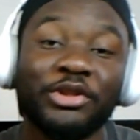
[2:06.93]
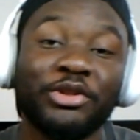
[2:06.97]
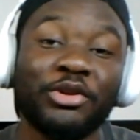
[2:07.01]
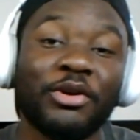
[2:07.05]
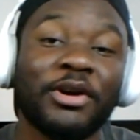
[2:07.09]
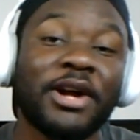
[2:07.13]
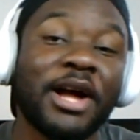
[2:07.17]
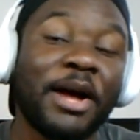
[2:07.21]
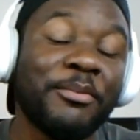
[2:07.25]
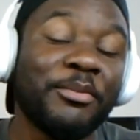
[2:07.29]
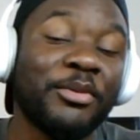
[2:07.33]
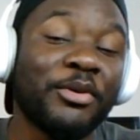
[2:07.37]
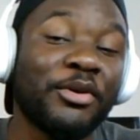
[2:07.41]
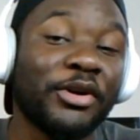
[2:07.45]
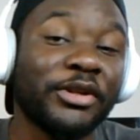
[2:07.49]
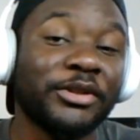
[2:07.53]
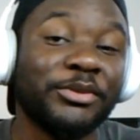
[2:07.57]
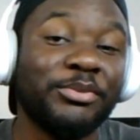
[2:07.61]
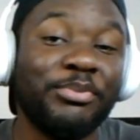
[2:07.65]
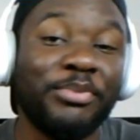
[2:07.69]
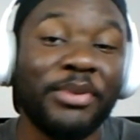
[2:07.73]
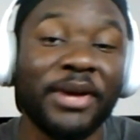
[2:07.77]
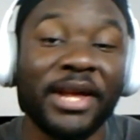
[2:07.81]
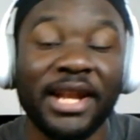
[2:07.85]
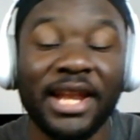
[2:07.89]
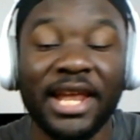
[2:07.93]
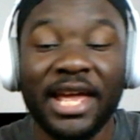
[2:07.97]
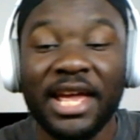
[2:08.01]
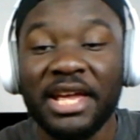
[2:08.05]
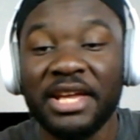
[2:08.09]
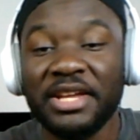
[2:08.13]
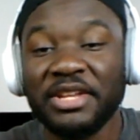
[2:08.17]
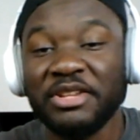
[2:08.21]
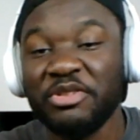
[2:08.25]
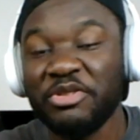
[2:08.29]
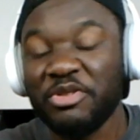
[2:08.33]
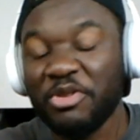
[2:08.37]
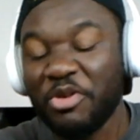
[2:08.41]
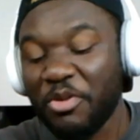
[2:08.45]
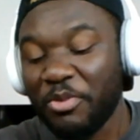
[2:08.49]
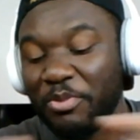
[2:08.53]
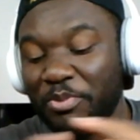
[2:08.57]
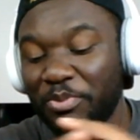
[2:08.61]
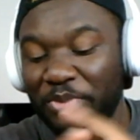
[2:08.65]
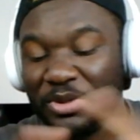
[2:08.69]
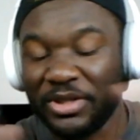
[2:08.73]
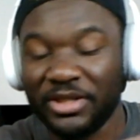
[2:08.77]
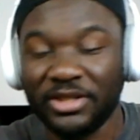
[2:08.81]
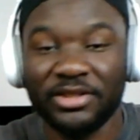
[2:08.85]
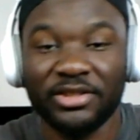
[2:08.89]
Talk him because belle no
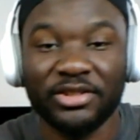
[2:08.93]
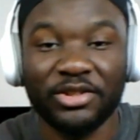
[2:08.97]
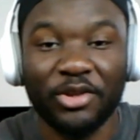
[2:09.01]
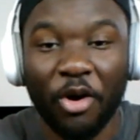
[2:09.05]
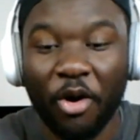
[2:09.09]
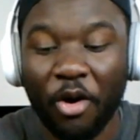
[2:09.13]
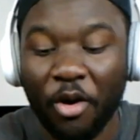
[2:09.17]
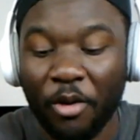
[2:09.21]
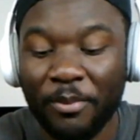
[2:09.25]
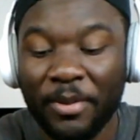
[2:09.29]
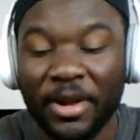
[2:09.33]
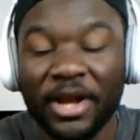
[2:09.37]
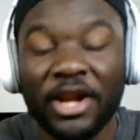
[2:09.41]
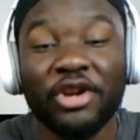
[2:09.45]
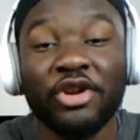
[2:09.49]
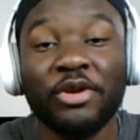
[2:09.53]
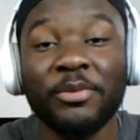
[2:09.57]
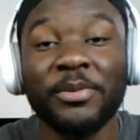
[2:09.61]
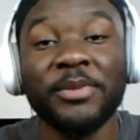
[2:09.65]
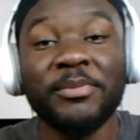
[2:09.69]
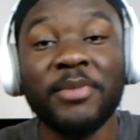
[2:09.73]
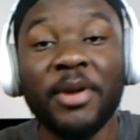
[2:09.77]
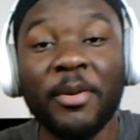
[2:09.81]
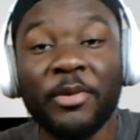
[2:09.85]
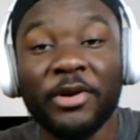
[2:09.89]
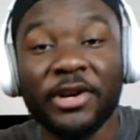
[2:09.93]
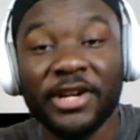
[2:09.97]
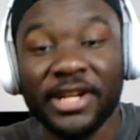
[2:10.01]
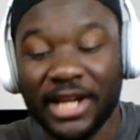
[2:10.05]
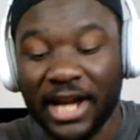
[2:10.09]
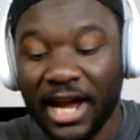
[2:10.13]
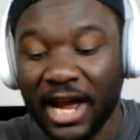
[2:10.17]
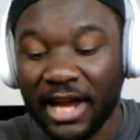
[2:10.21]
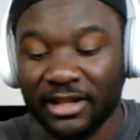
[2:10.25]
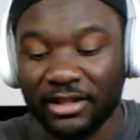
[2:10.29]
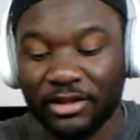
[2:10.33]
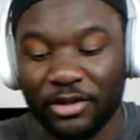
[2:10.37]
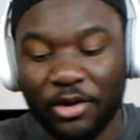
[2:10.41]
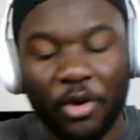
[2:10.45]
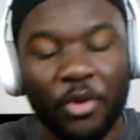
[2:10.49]
be store, belle no be memory card.